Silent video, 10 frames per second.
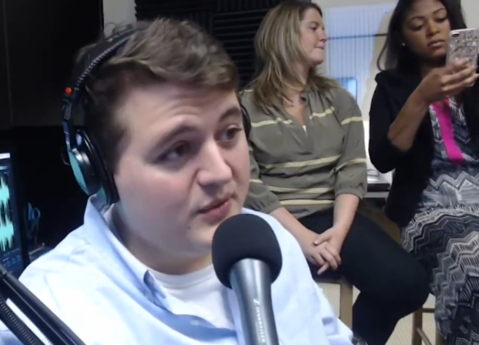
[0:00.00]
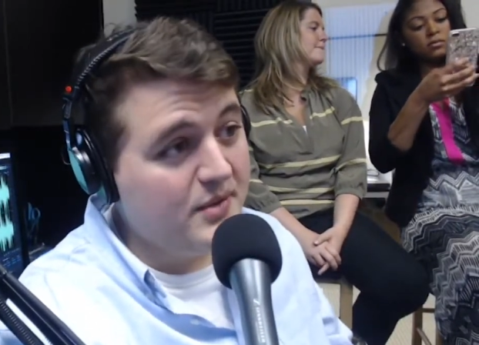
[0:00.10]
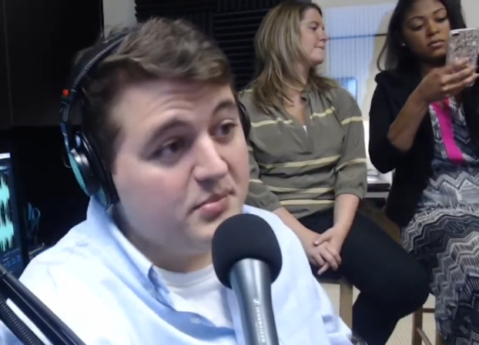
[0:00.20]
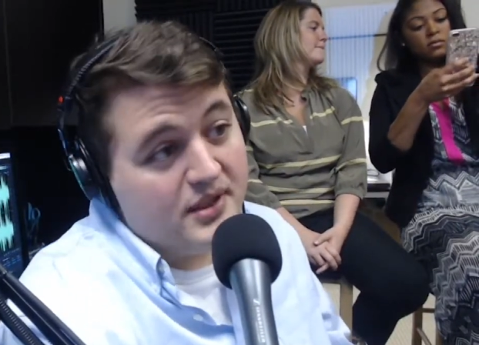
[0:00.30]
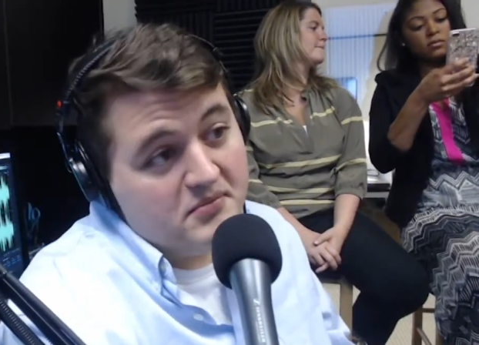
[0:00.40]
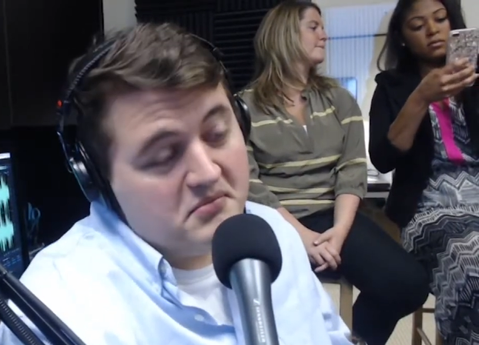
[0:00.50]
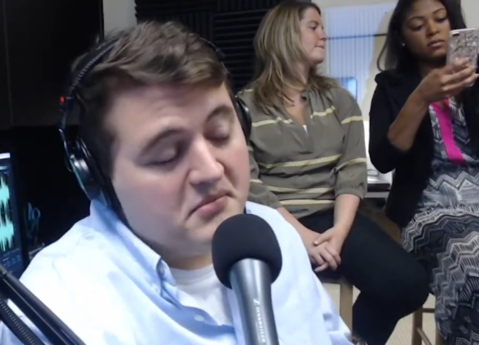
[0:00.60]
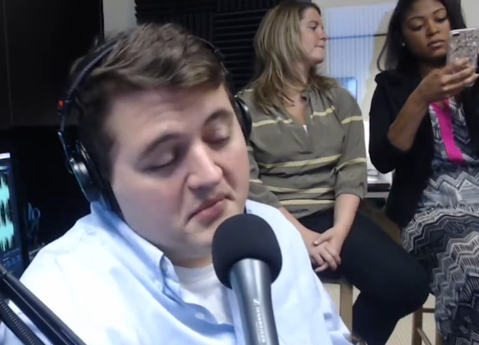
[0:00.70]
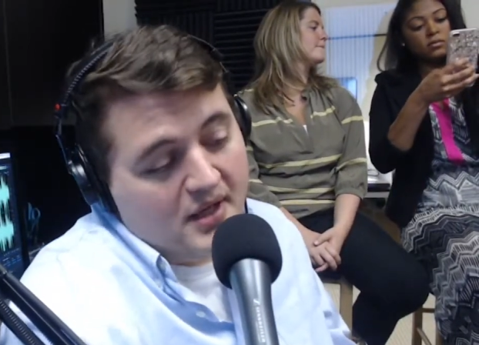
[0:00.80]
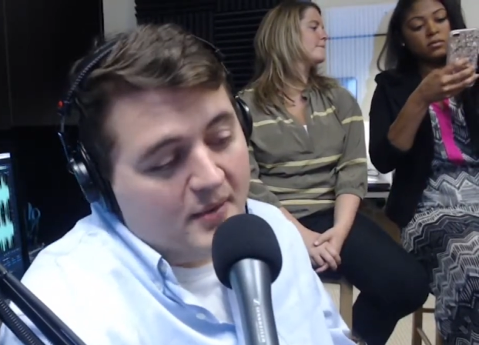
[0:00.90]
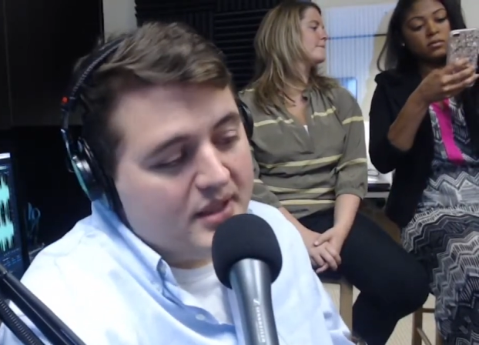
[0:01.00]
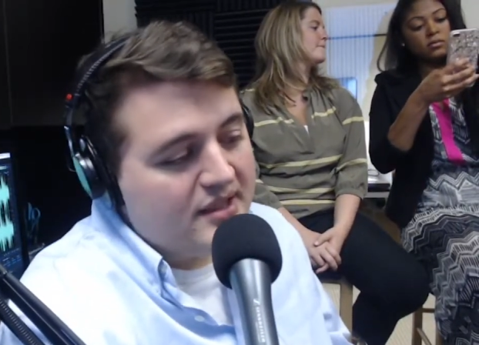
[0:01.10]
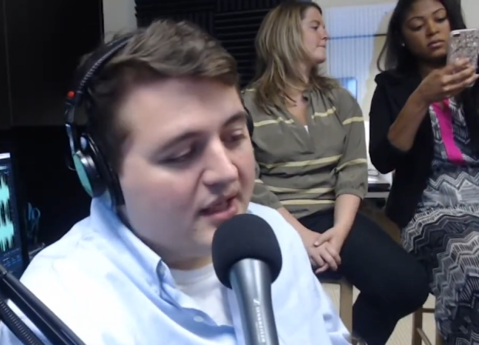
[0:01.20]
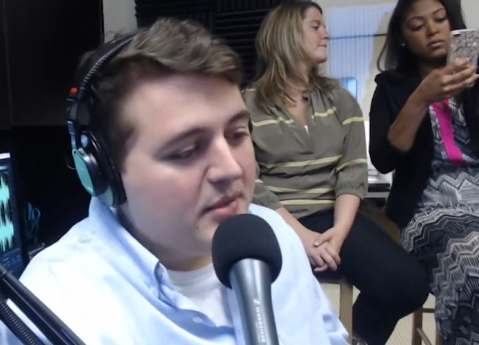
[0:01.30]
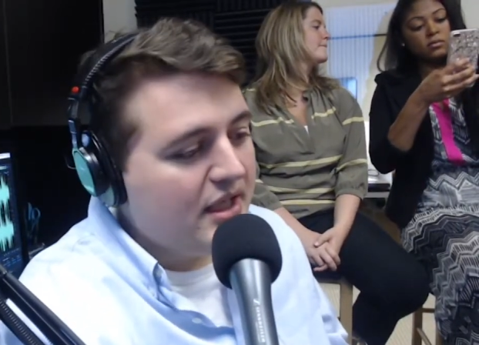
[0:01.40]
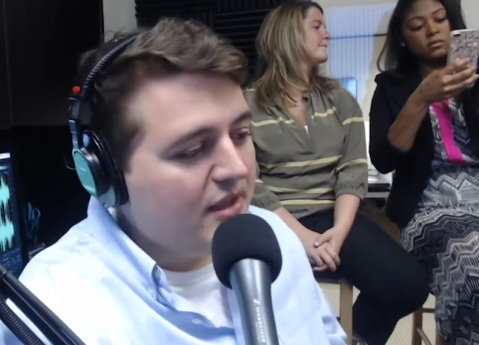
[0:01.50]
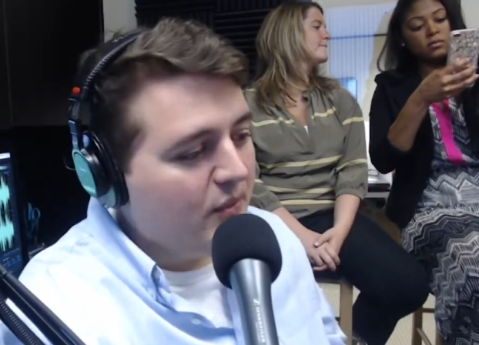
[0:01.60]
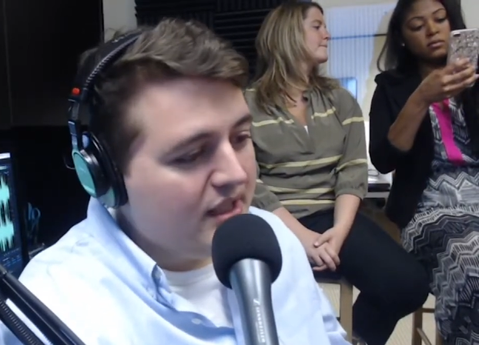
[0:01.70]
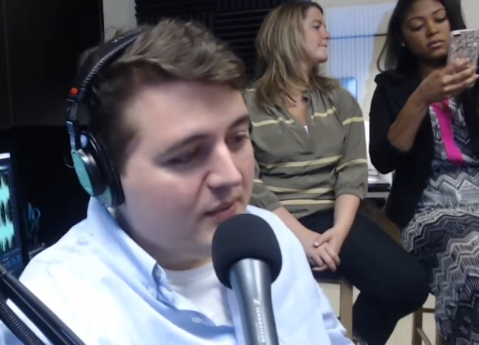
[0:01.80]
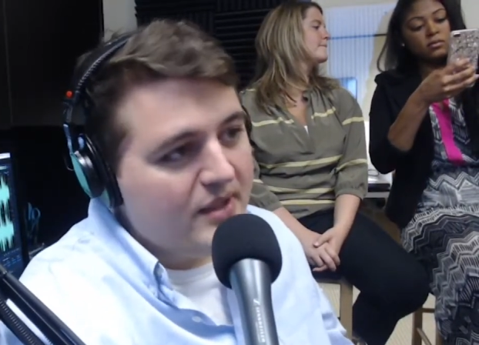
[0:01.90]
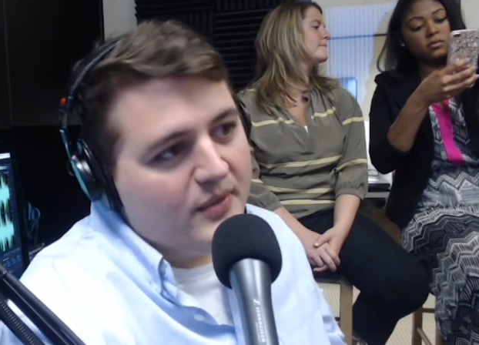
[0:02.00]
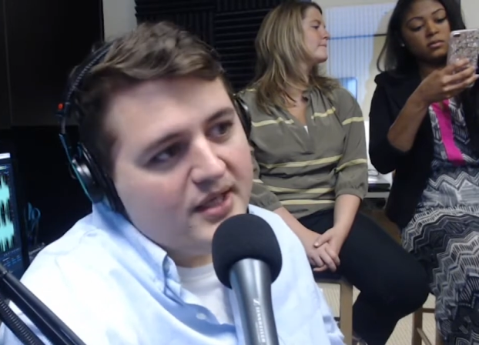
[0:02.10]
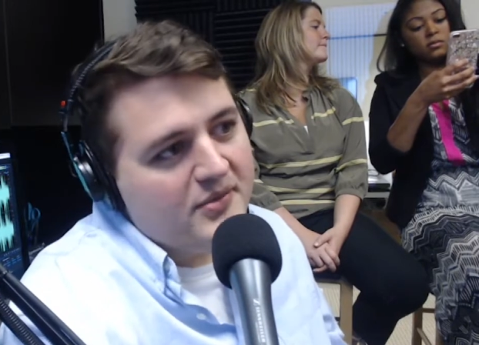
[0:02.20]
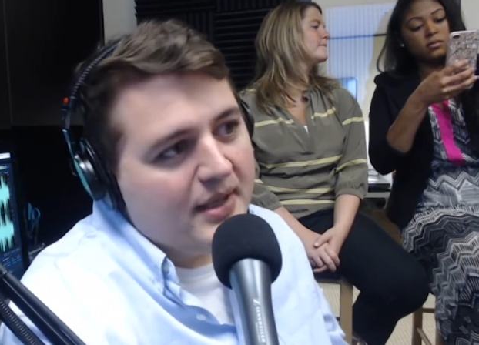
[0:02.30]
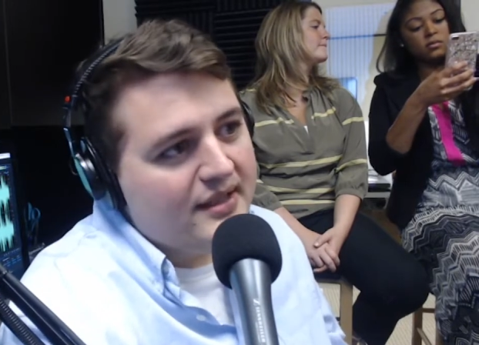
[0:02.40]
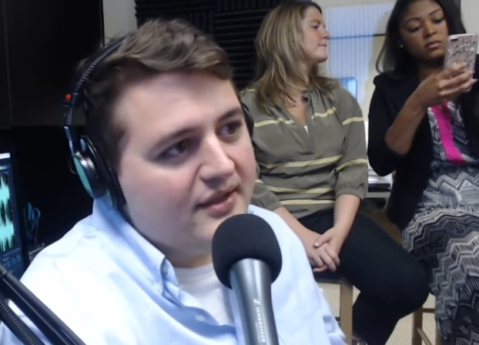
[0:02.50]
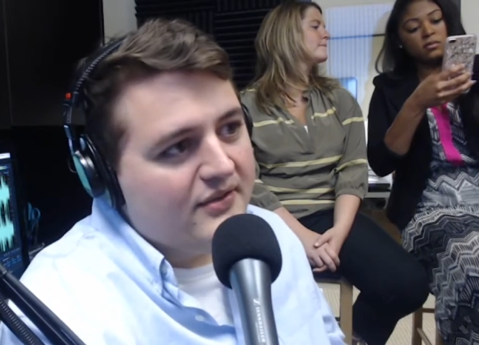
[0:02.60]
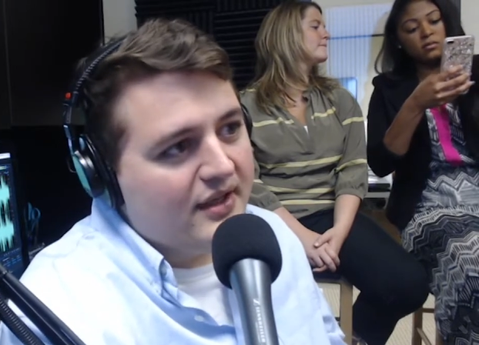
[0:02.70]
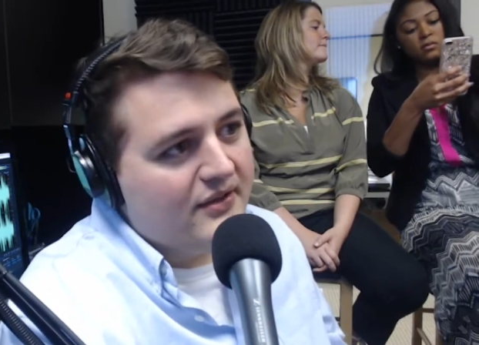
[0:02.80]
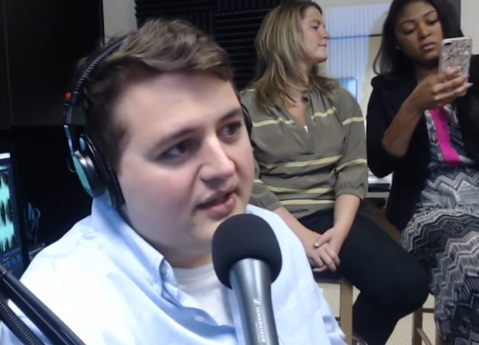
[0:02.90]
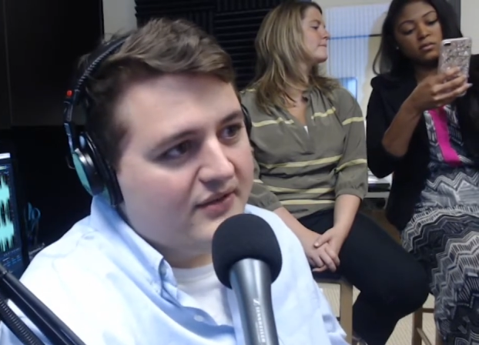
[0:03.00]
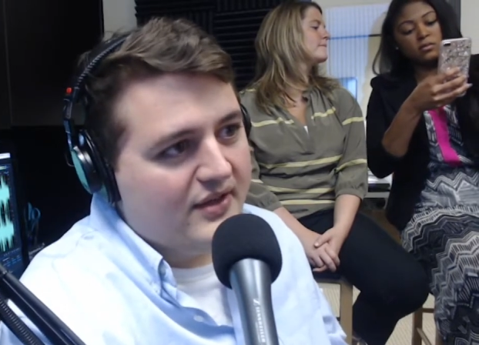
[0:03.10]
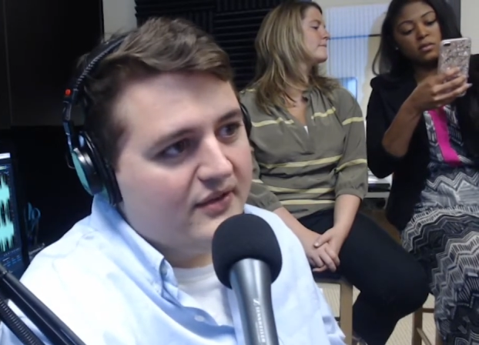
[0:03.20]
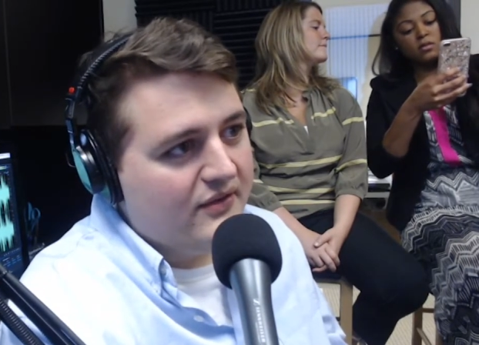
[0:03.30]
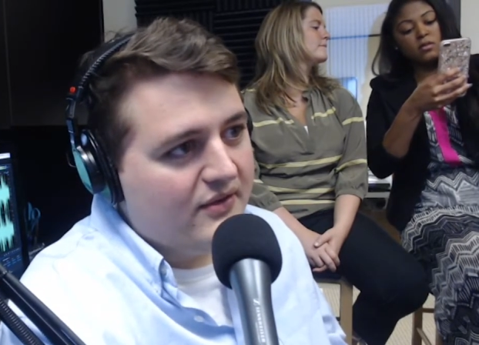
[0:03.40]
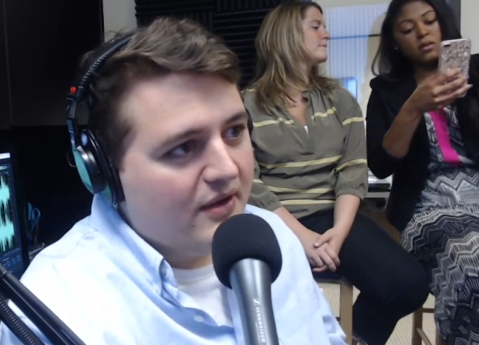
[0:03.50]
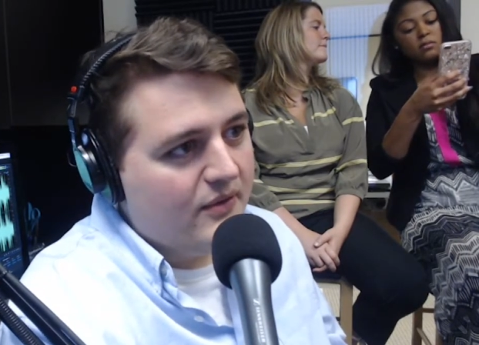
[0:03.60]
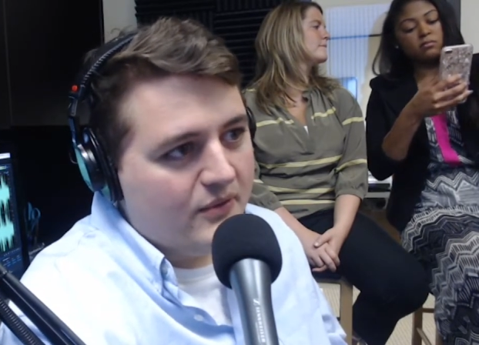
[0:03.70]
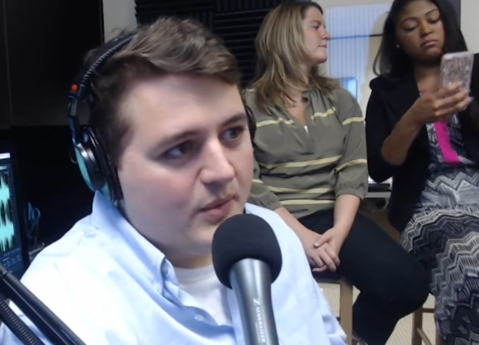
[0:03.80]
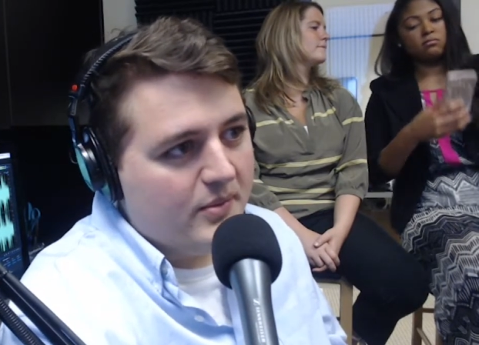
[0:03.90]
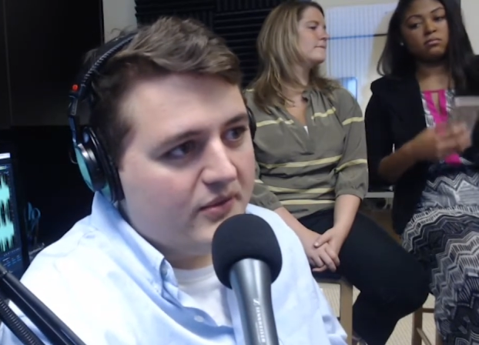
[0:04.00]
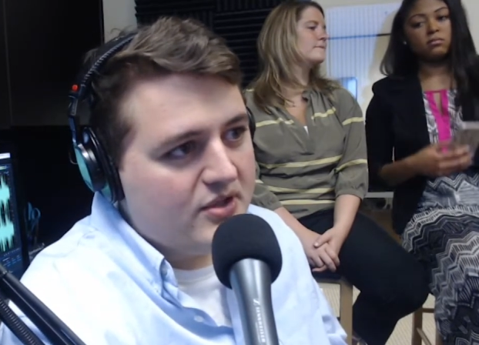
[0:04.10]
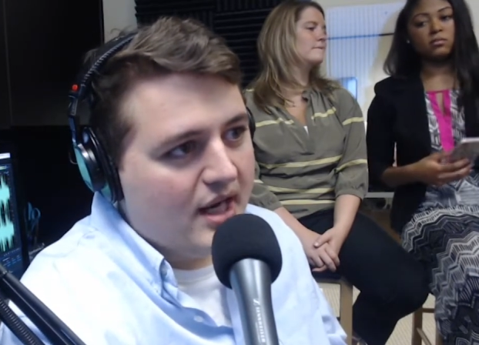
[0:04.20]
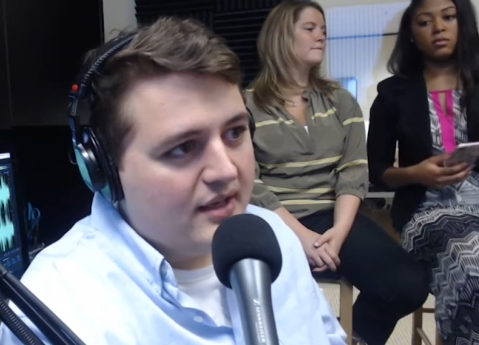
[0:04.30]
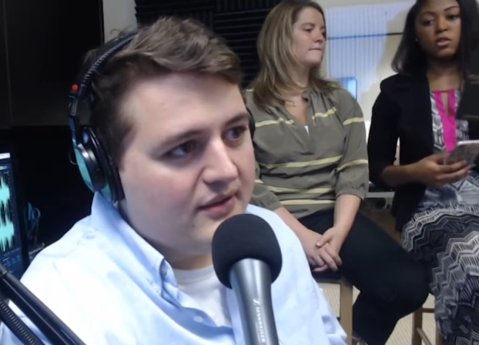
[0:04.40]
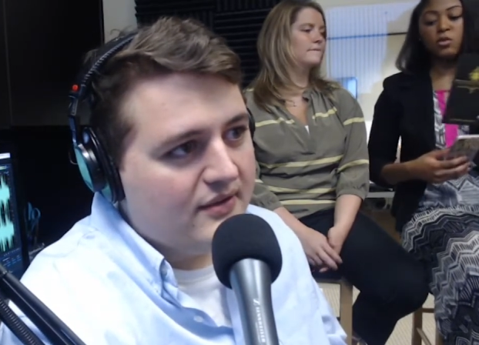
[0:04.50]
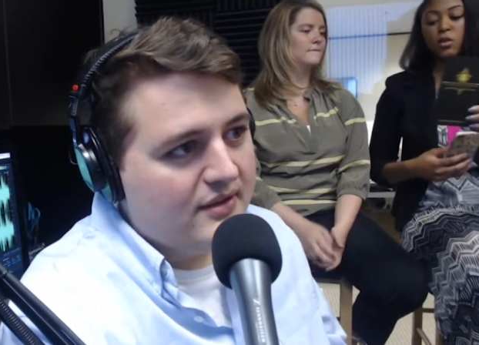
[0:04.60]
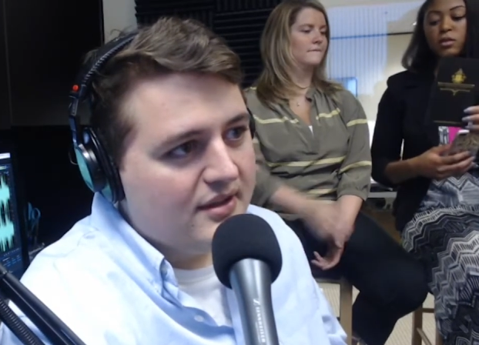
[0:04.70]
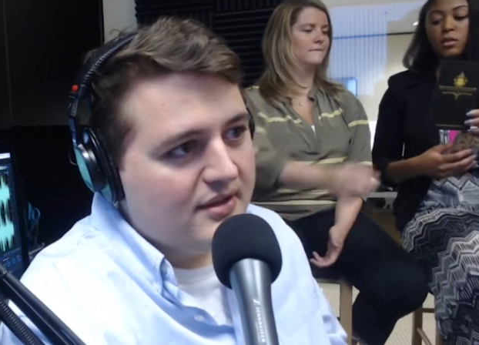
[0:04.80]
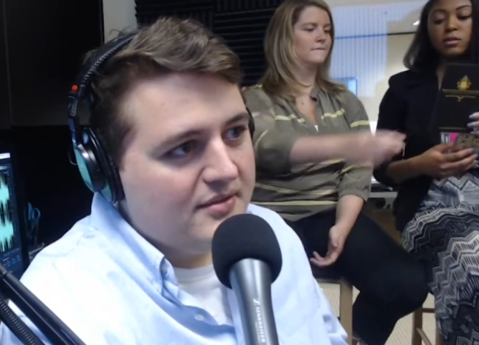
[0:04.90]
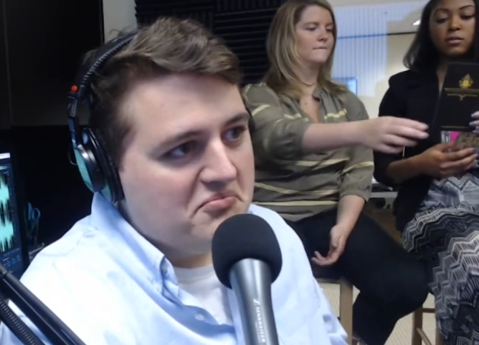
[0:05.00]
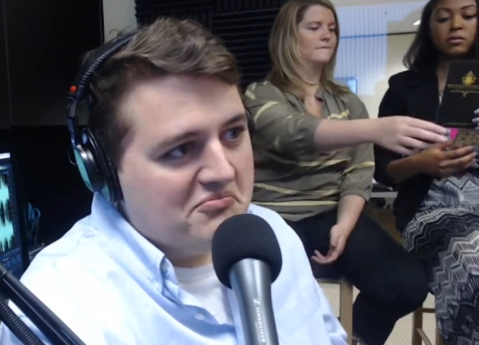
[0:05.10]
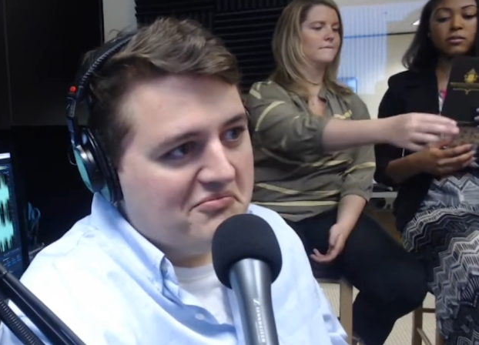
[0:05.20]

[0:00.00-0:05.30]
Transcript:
Speaker 1: it. But I mean, tell me, what do you what do you, what do you expect in these things? You get stick sticks and stones or whips and chains. No,
Speaker 2: whatever your